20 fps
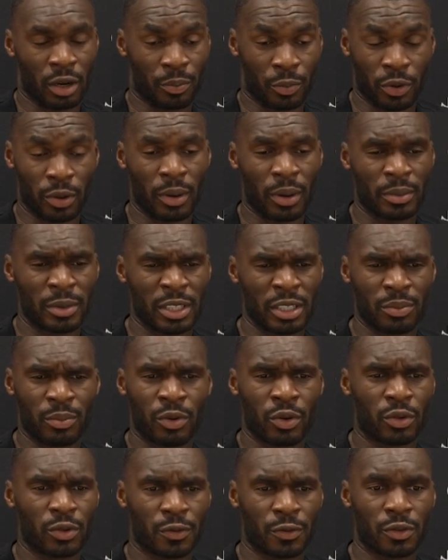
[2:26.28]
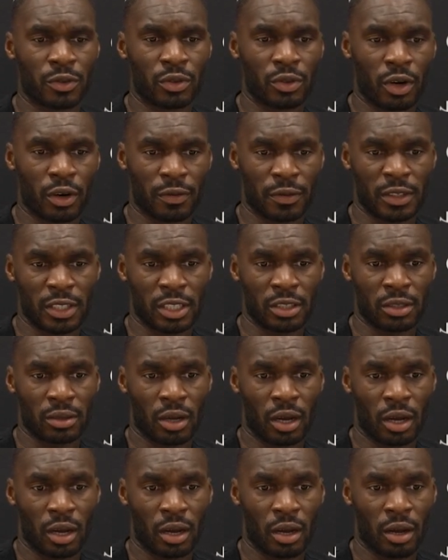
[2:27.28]
probably bought few of his
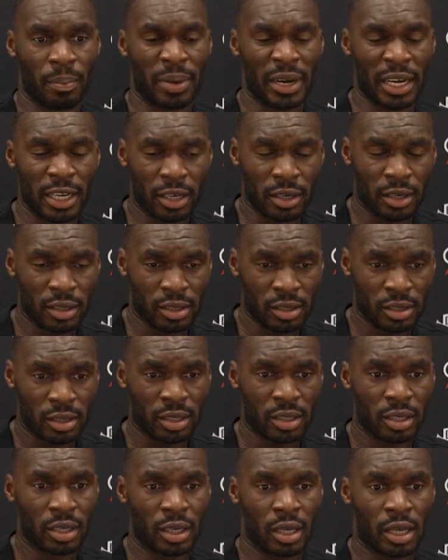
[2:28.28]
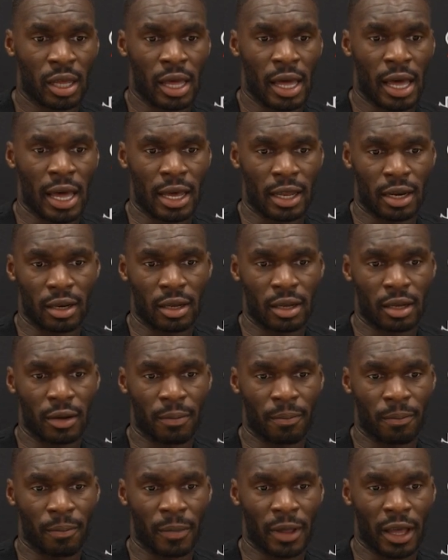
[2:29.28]
players. And
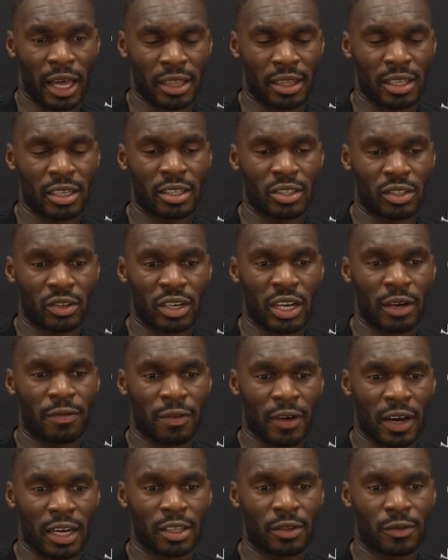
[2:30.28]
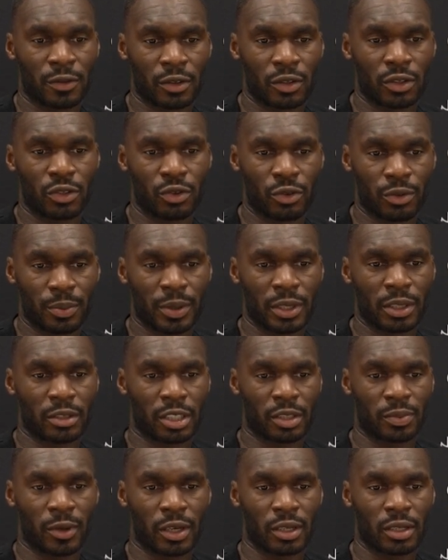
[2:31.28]
I think he's going to fight for a European
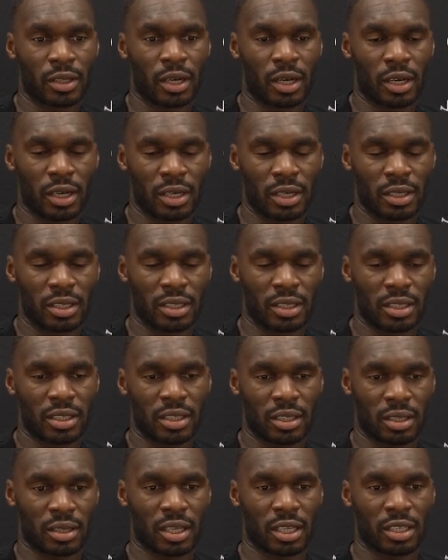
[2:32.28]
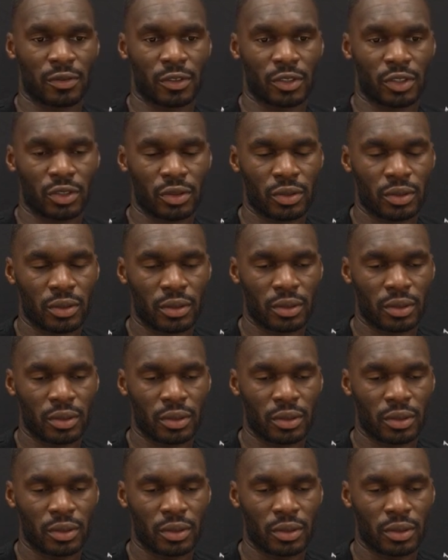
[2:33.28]
spot this season, that's for sure.